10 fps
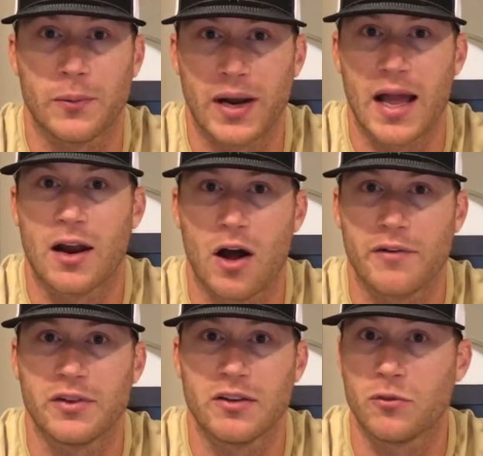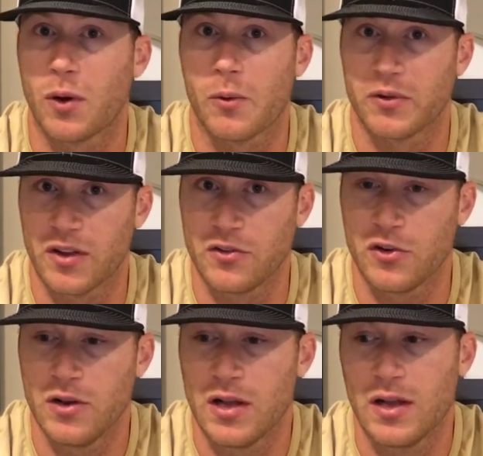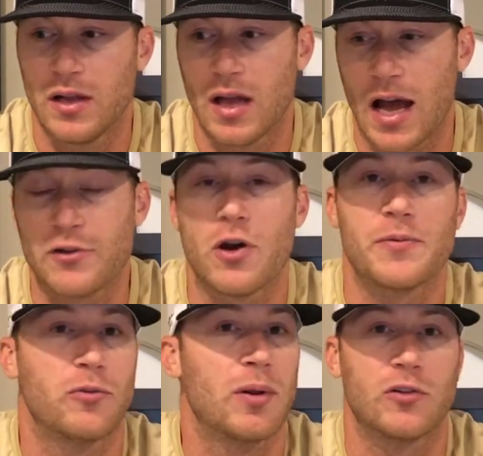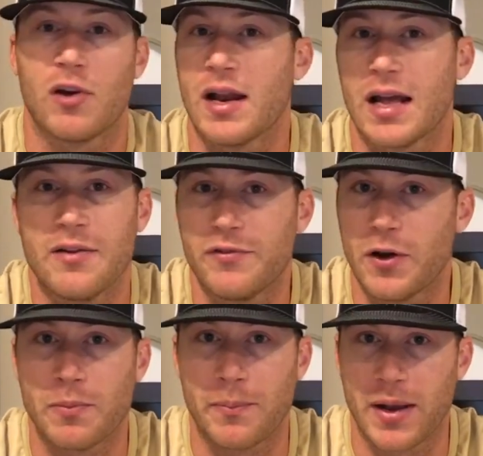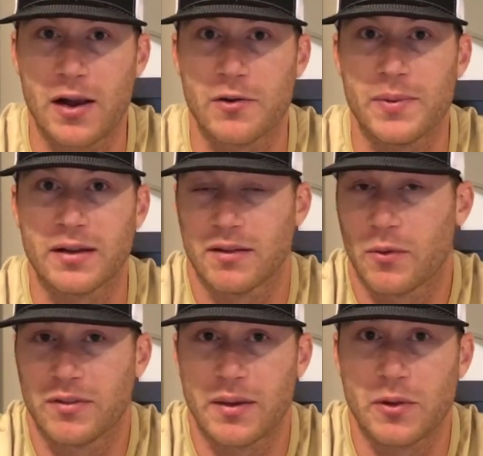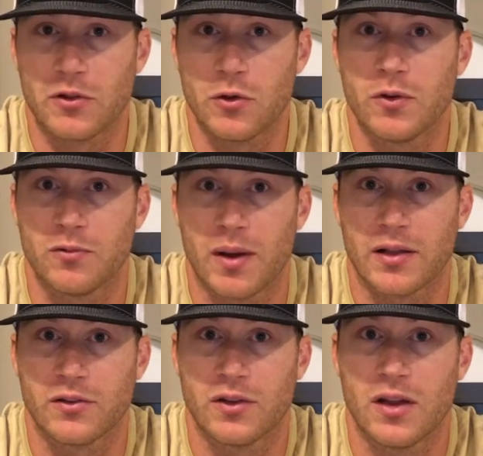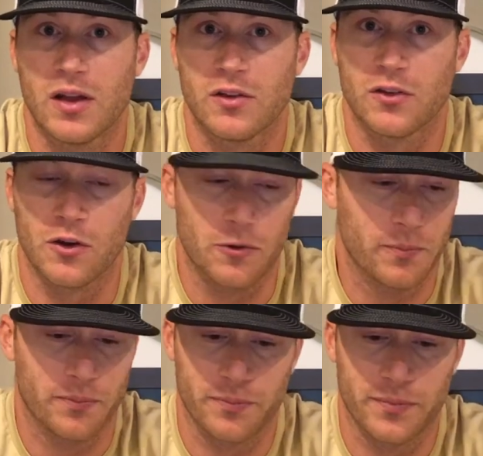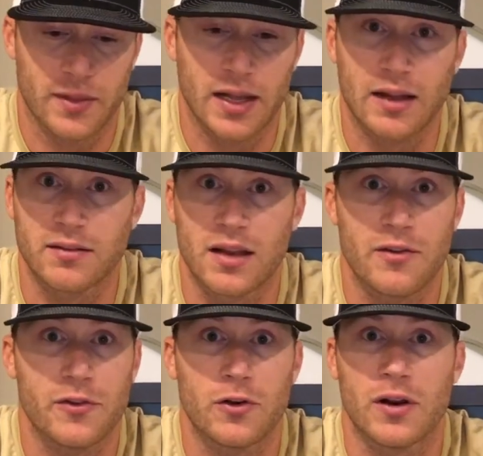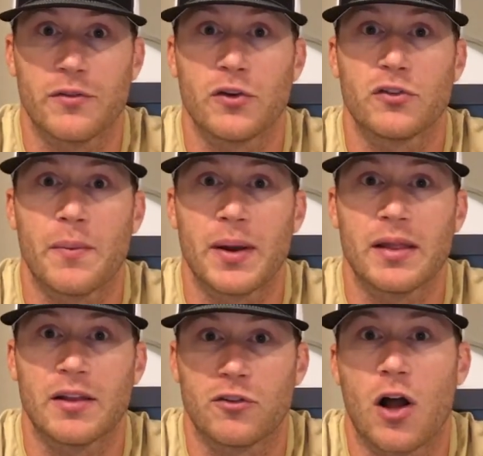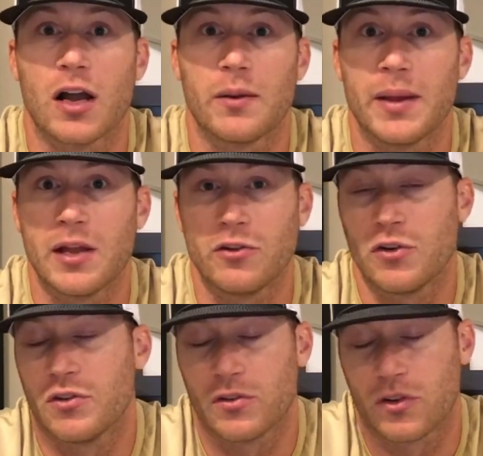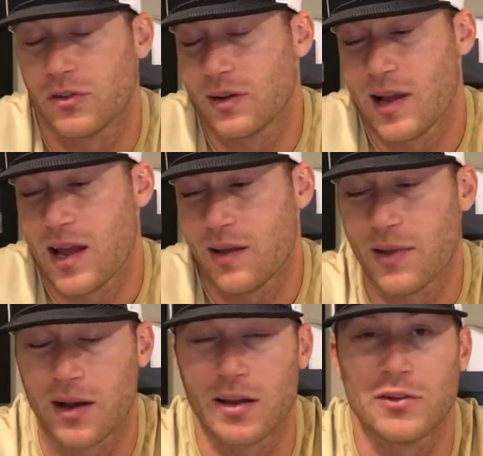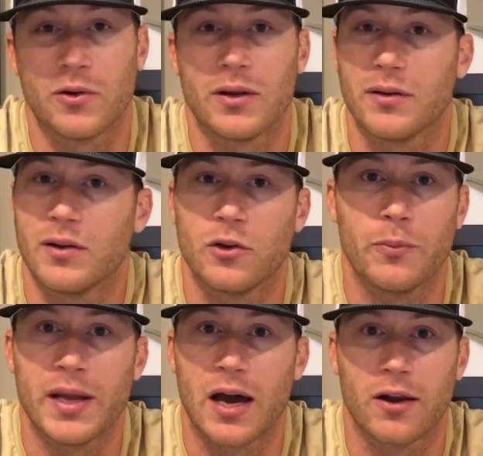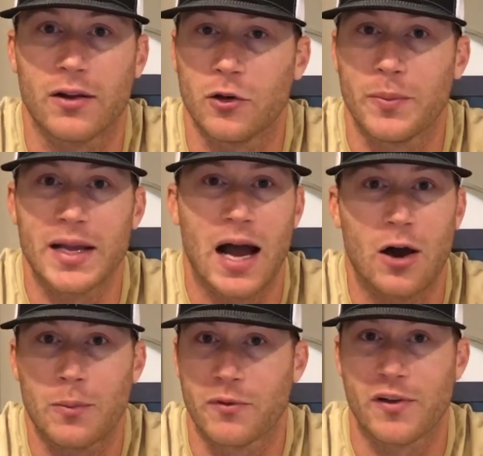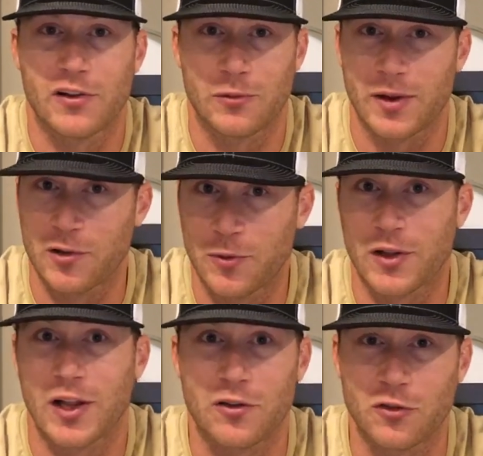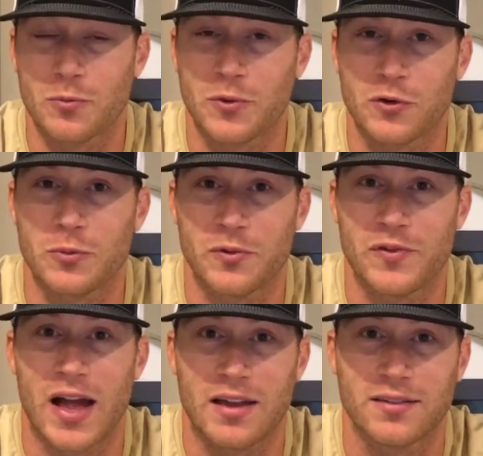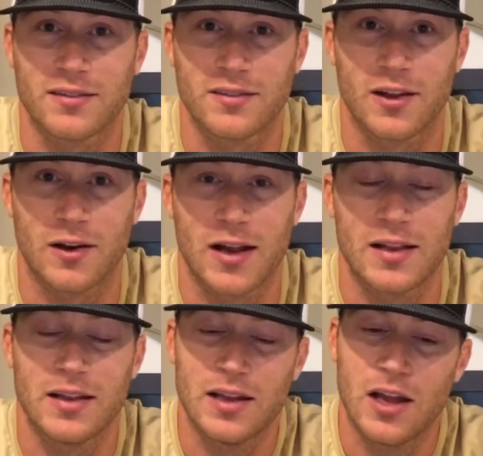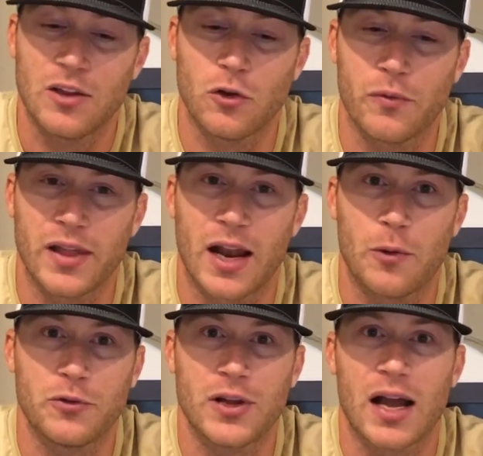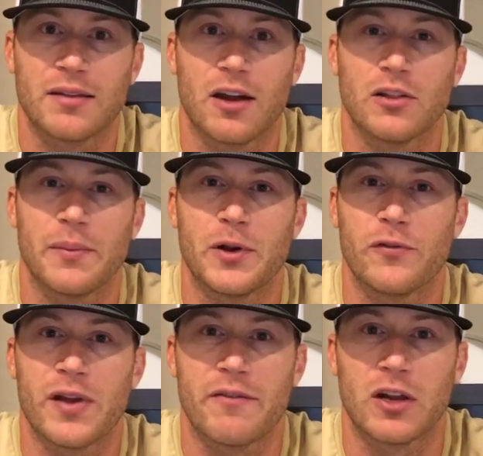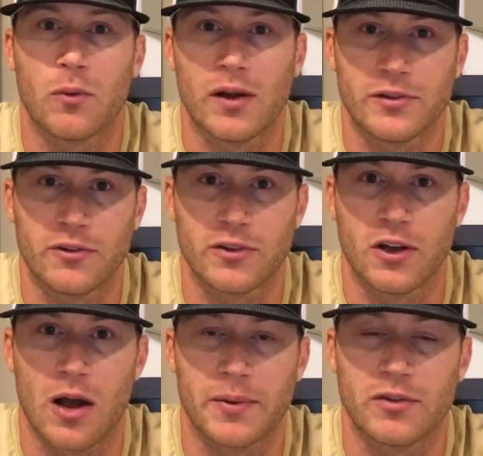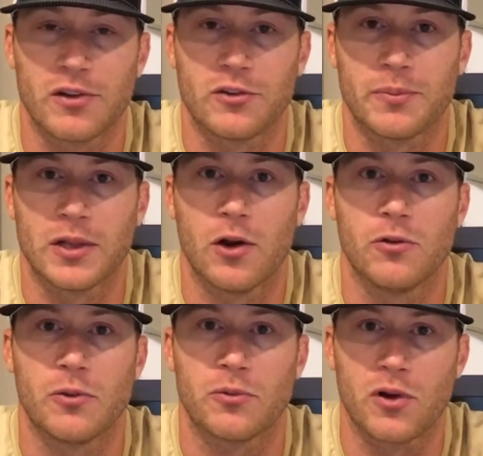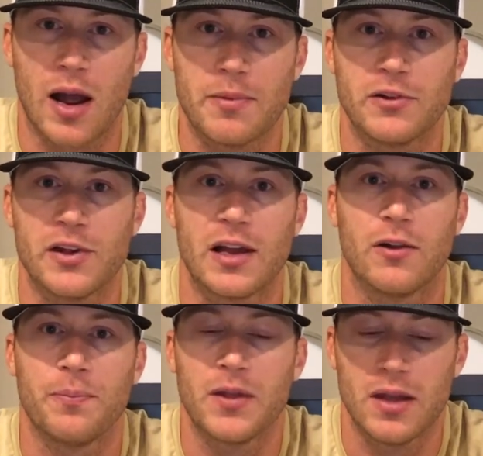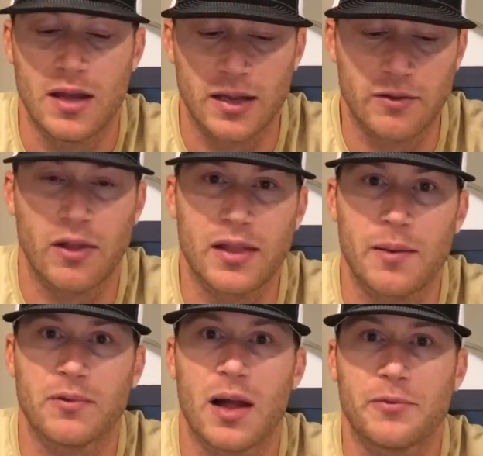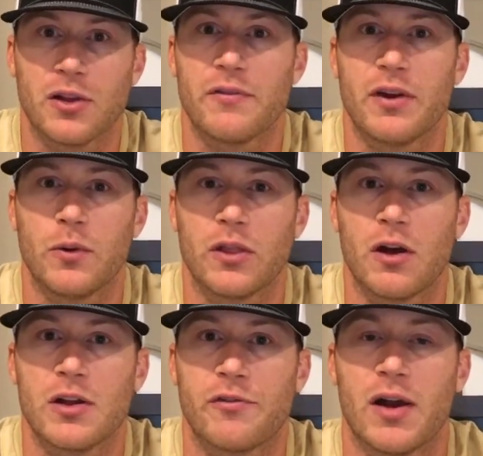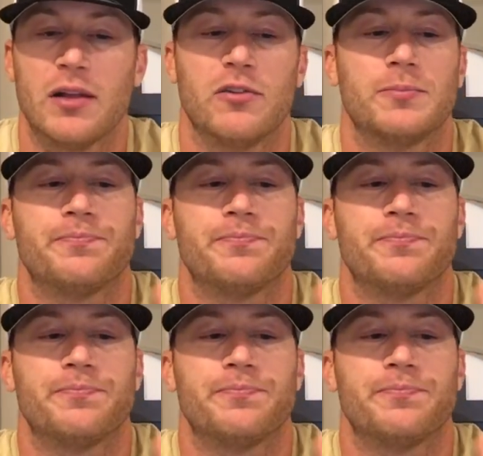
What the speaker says: When I had off seasons where I was injured, I'd show up to spring training, I didn't feel prepared because I wasn't able to do as much. So, like I said, if you're somebody that's not gonna be injured and just gonna say, I'm not gonna do it, you'll be out of professional baseball like super, super fast. All right. So hopefully that helps you guys out. Let me know if you have any questions in the comment section below. Subscribe to the channel. Give the thumbs up. Share the video with all your friends.